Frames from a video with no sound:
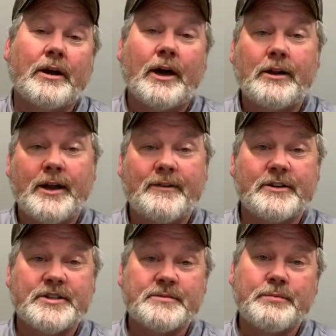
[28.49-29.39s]
I'll have
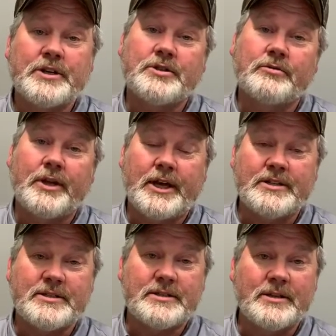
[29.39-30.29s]
a special
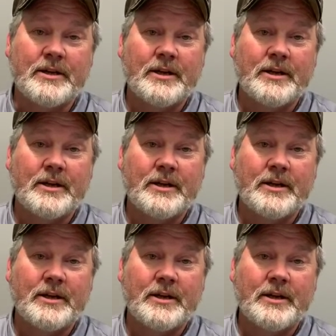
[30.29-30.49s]
guest